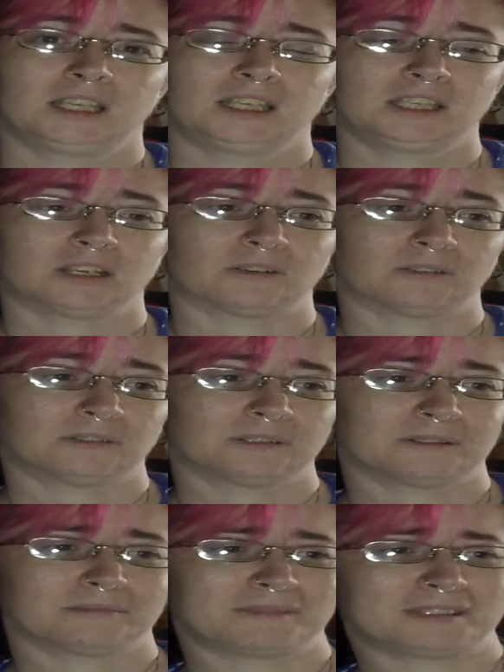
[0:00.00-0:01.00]
You know,
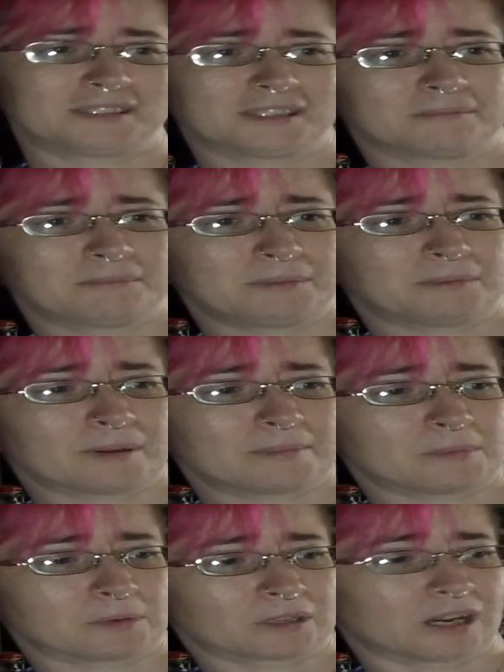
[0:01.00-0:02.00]
I mean, some people might
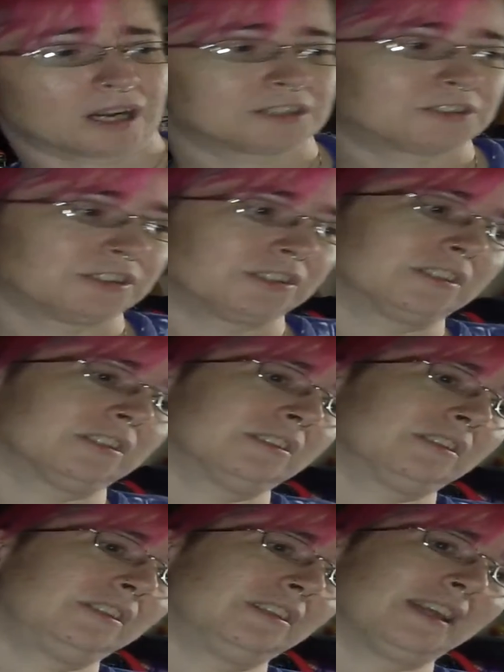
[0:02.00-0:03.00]
be more conscious.
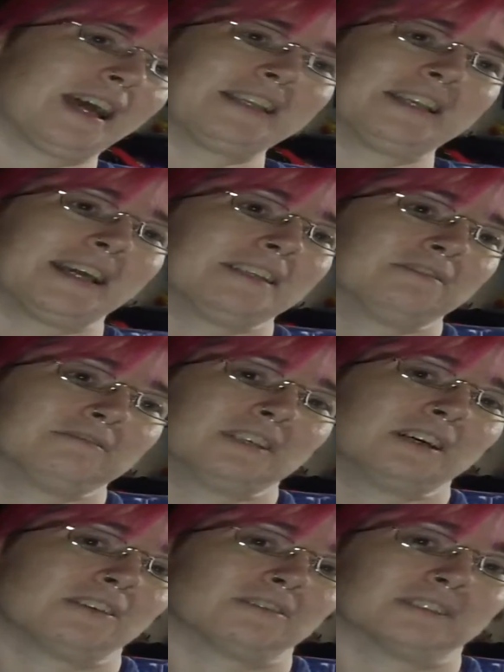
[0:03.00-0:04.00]
I, I don't
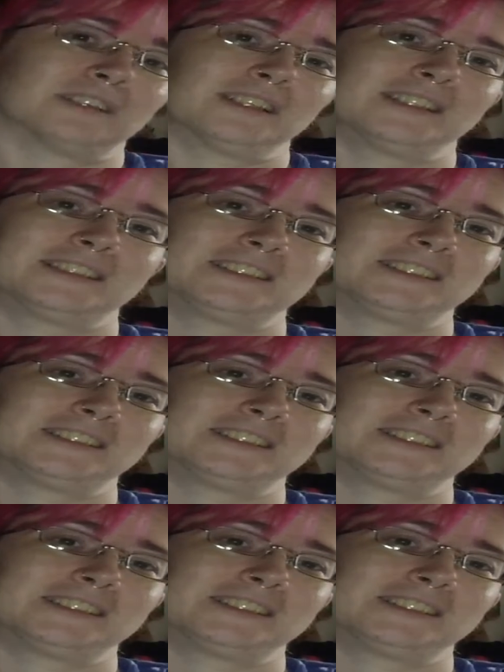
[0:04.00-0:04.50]
know. It,